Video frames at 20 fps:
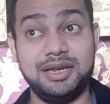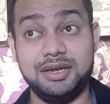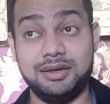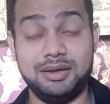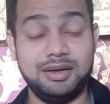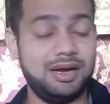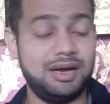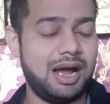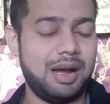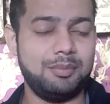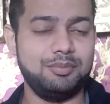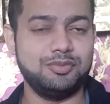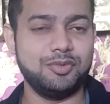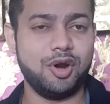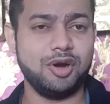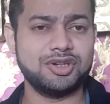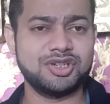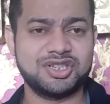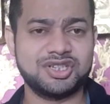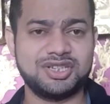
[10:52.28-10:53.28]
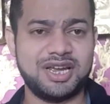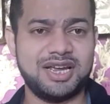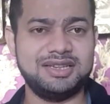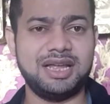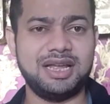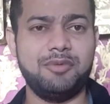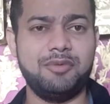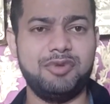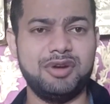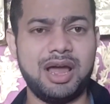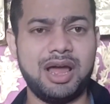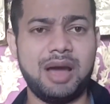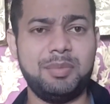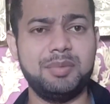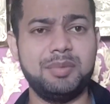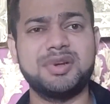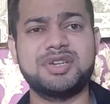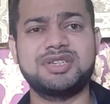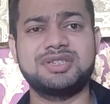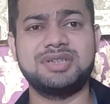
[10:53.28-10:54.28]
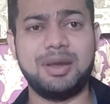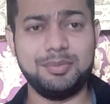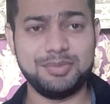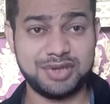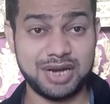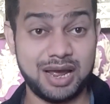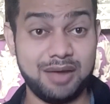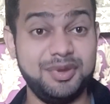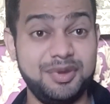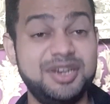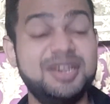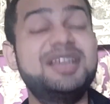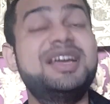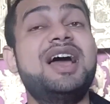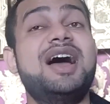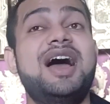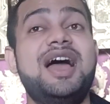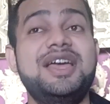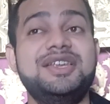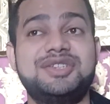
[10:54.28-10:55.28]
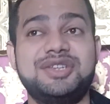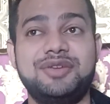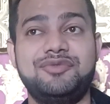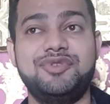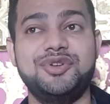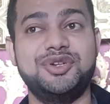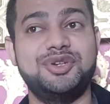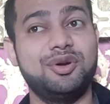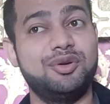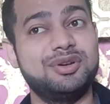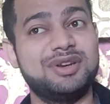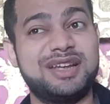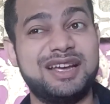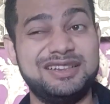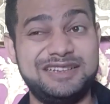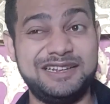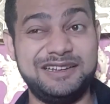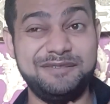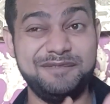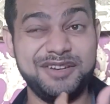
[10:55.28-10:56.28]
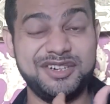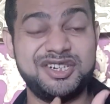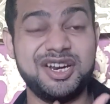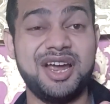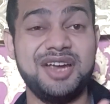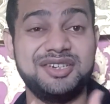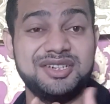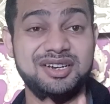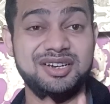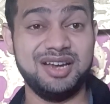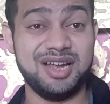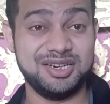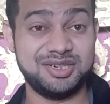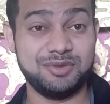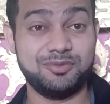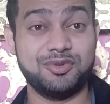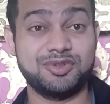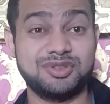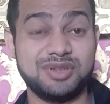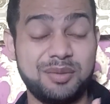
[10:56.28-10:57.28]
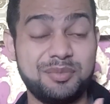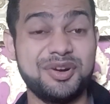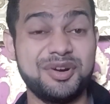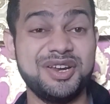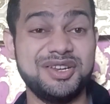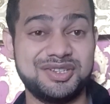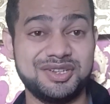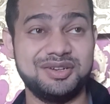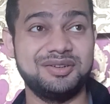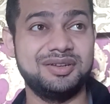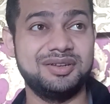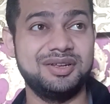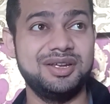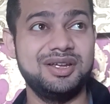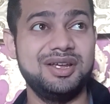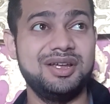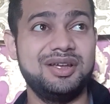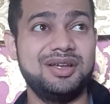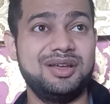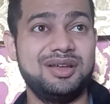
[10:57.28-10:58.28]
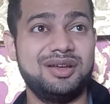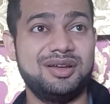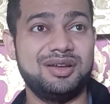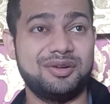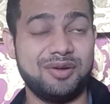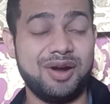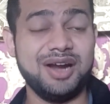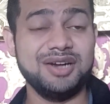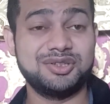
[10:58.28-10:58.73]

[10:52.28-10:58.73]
I'm not saying that it will happen, but sometime in case if you don't get the invitation letter for some reason, right?